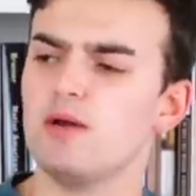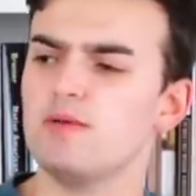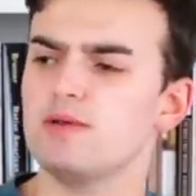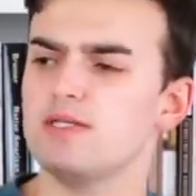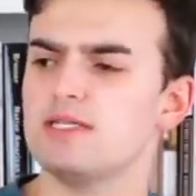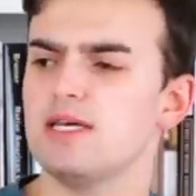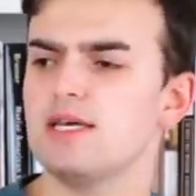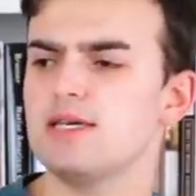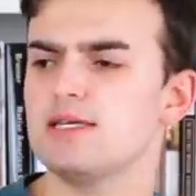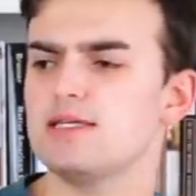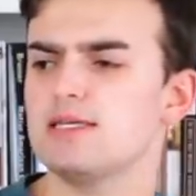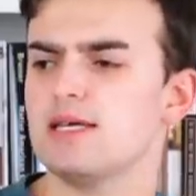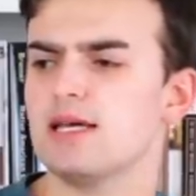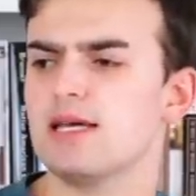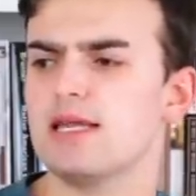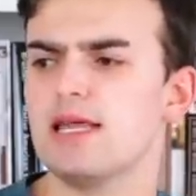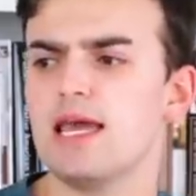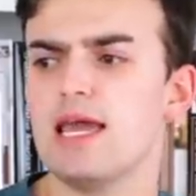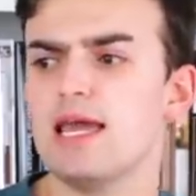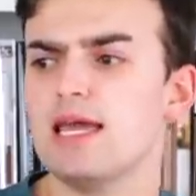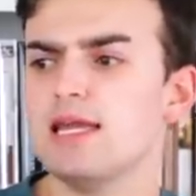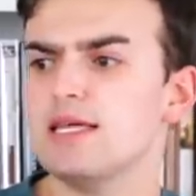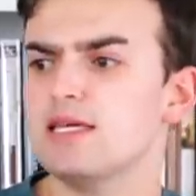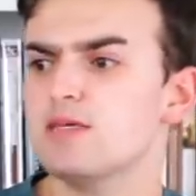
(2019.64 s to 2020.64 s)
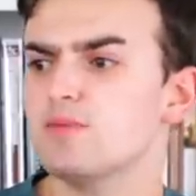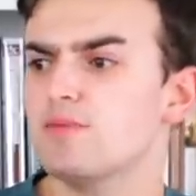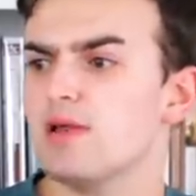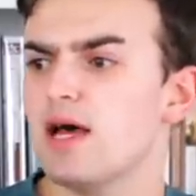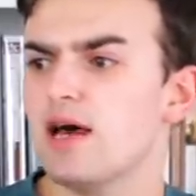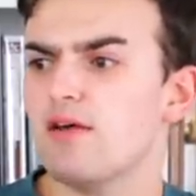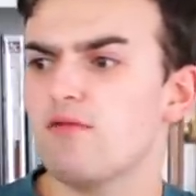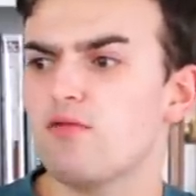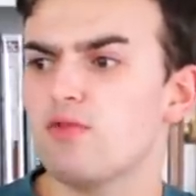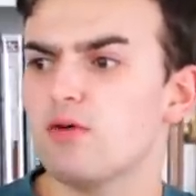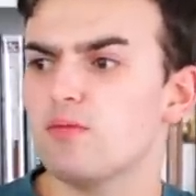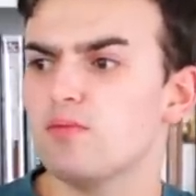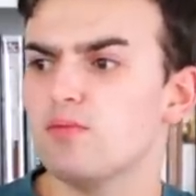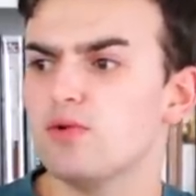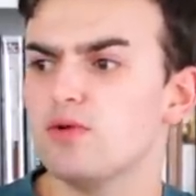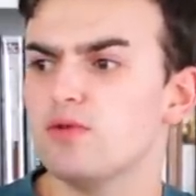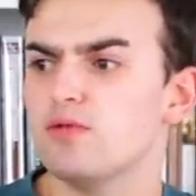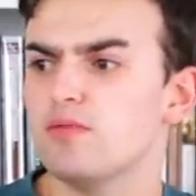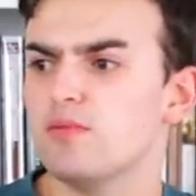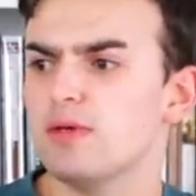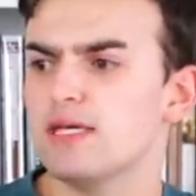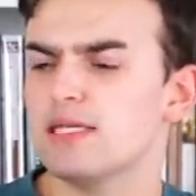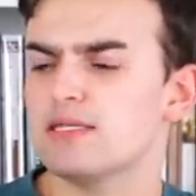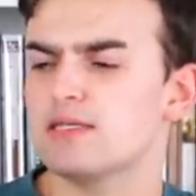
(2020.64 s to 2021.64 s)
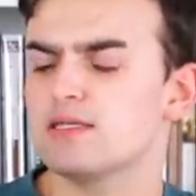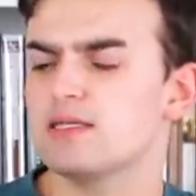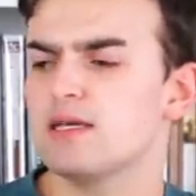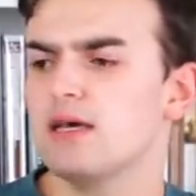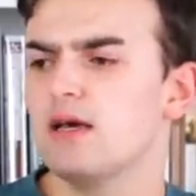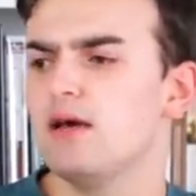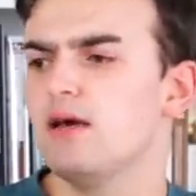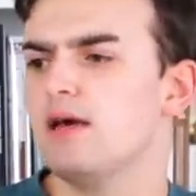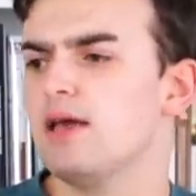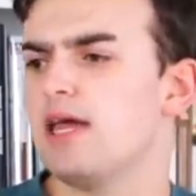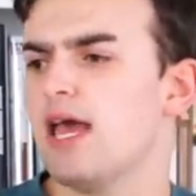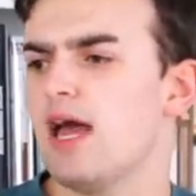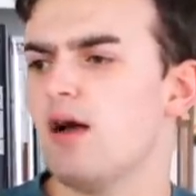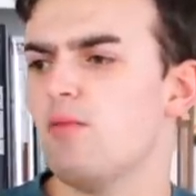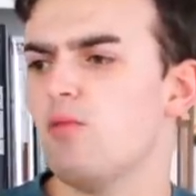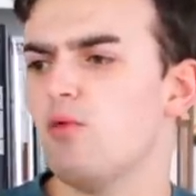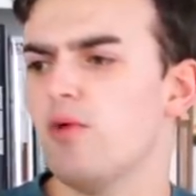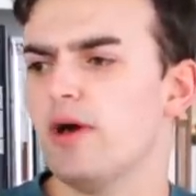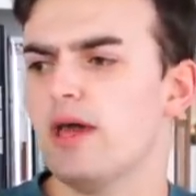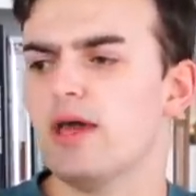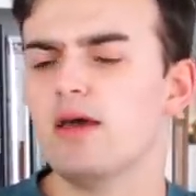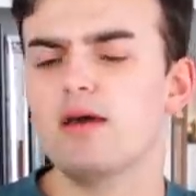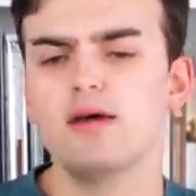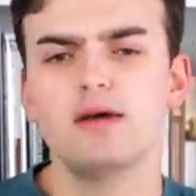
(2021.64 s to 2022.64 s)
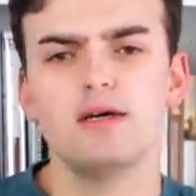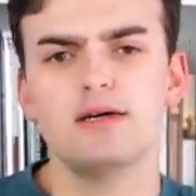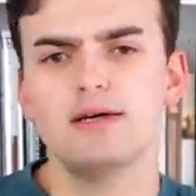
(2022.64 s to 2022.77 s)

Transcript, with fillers: I would say is like an 80s platform boot meets cowboy